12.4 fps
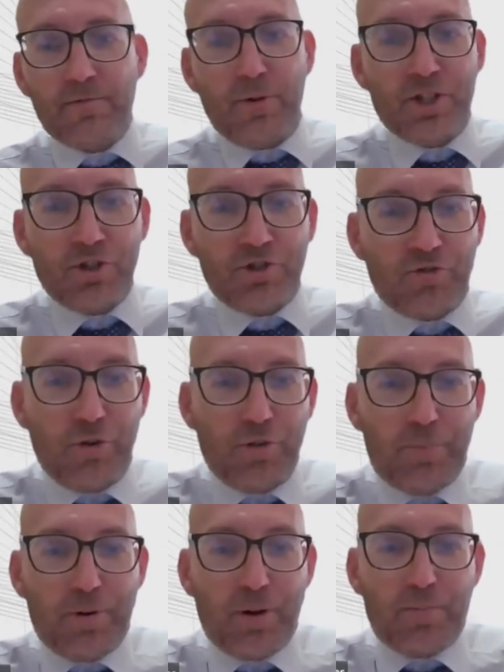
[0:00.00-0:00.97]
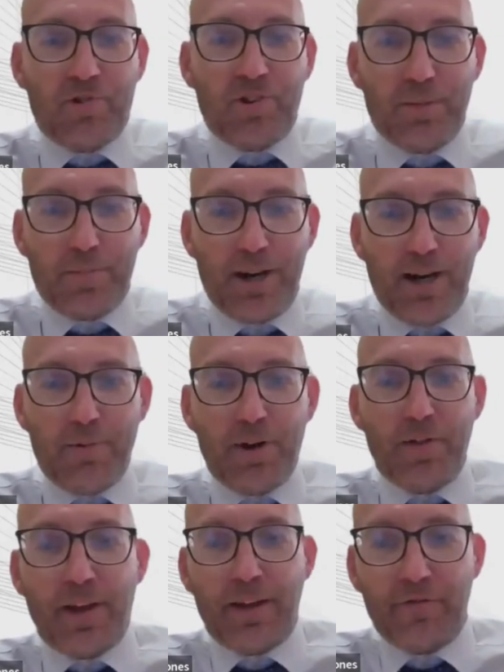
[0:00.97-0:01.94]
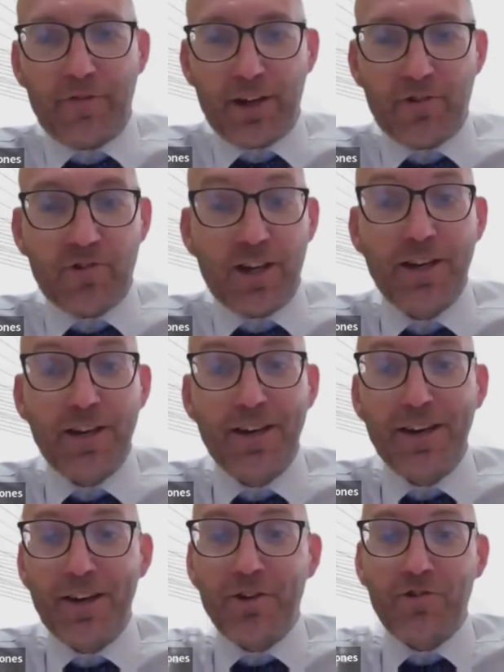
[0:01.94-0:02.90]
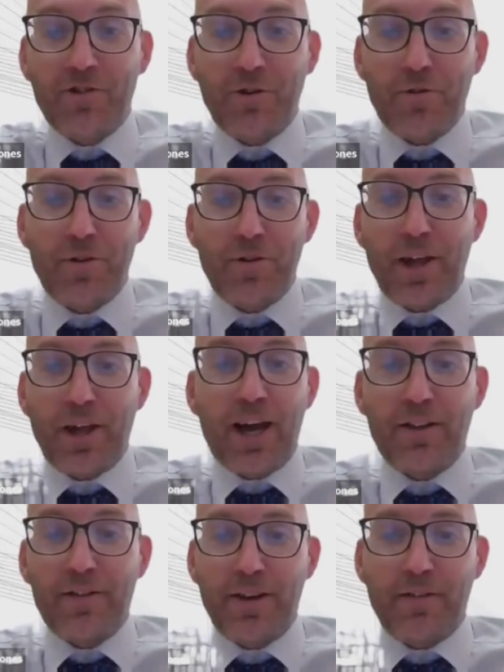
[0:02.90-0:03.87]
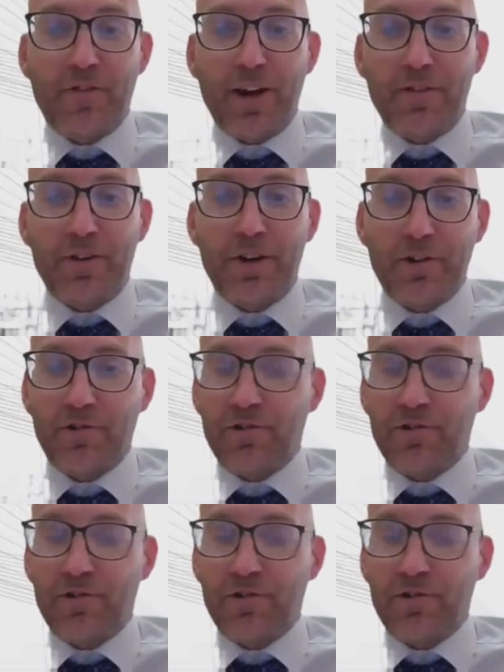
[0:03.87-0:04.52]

we just phone the property department and they fix it. So they've handed